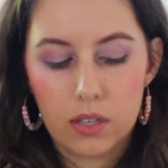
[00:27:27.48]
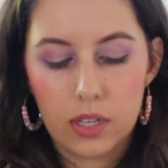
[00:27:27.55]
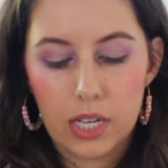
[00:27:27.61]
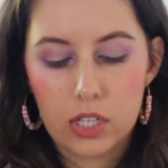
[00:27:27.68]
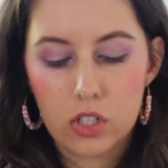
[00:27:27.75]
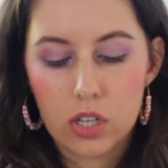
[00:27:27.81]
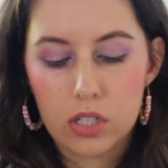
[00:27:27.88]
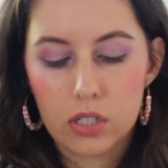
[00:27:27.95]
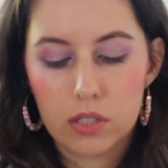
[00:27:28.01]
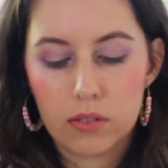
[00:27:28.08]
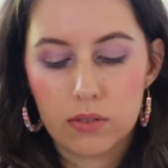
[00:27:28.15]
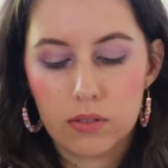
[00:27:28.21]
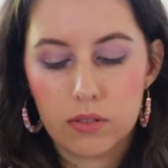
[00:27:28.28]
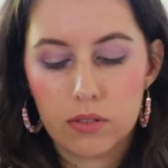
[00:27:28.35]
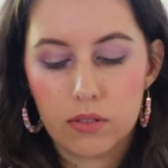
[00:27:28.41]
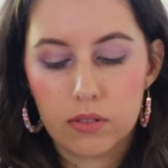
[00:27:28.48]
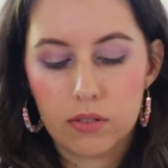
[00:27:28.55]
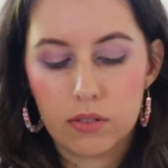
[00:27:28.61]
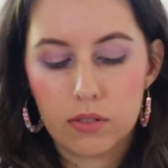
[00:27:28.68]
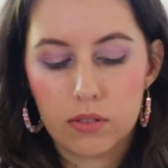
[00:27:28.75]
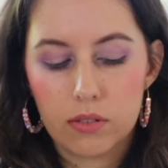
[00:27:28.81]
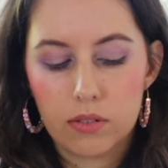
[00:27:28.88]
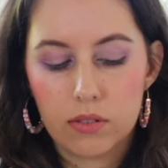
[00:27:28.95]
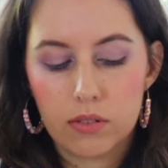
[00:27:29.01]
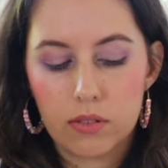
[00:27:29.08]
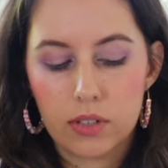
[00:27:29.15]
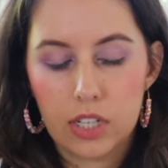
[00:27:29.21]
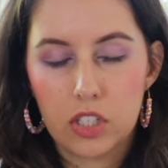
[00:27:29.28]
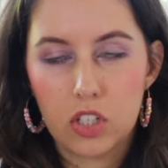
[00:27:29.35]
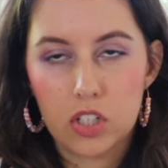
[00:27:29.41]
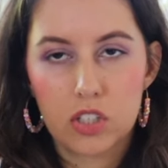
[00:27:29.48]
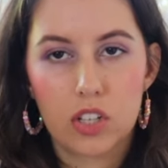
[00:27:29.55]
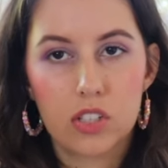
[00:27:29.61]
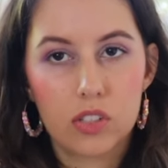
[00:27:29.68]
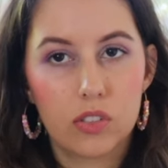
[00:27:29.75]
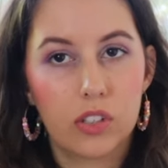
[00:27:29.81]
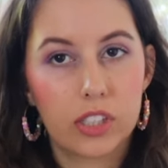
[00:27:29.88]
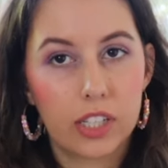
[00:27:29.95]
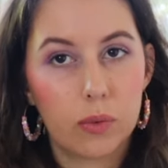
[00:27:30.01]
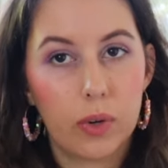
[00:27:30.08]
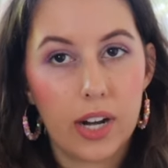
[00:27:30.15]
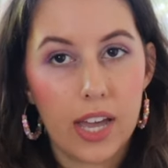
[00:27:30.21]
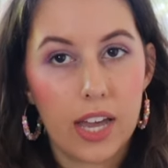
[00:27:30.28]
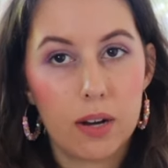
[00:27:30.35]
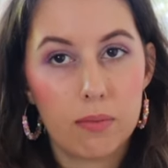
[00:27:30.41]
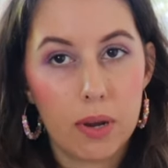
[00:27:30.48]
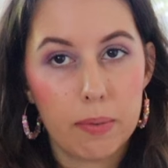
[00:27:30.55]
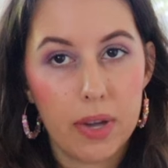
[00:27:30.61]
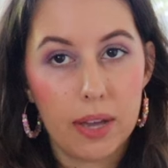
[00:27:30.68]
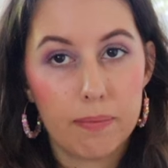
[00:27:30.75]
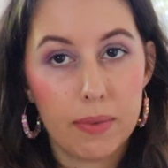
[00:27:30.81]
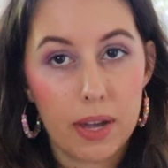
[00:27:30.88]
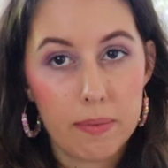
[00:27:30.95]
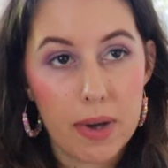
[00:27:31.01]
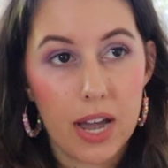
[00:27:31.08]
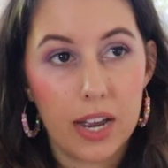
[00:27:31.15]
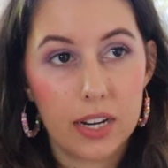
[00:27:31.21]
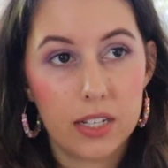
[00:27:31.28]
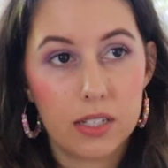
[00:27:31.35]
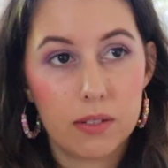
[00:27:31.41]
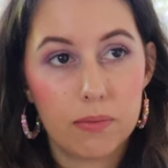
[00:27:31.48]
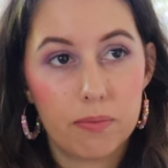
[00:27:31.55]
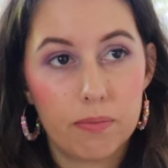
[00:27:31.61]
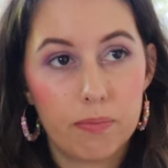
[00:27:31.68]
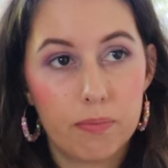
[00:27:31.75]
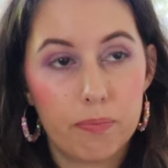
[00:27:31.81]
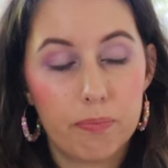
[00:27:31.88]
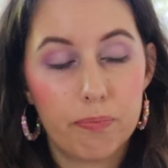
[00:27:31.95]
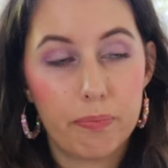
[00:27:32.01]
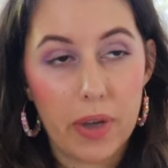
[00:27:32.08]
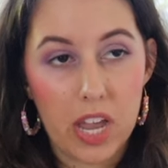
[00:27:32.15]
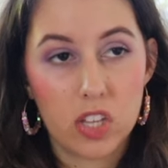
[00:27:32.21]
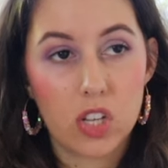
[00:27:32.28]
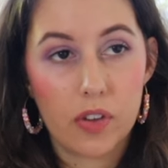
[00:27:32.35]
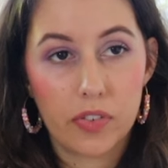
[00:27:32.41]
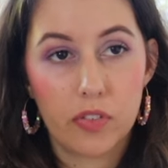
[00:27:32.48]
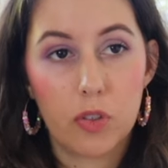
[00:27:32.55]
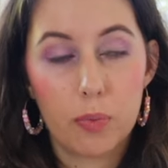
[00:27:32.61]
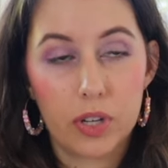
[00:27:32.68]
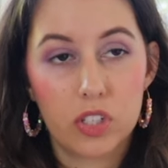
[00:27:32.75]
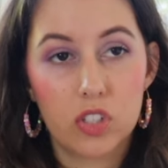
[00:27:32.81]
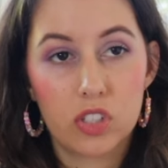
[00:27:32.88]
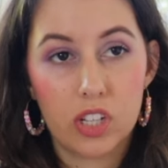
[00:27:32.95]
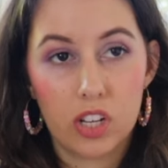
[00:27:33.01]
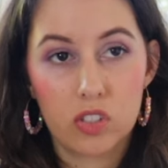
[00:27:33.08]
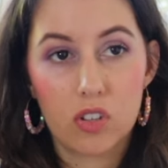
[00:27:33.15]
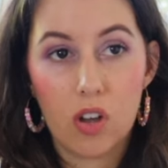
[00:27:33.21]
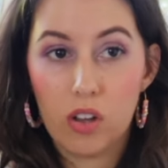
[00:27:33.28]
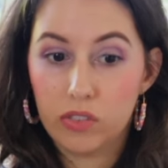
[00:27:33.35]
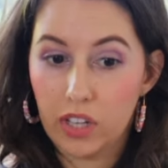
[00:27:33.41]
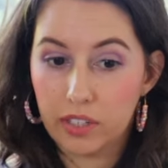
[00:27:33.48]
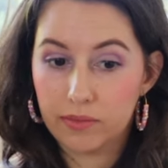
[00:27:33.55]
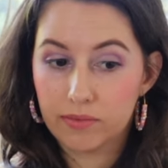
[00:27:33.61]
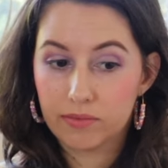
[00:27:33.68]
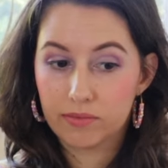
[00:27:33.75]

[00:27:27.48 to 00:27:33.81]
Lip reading: it just doesn't look like what I had in my mind based off of the pictures that I saw online.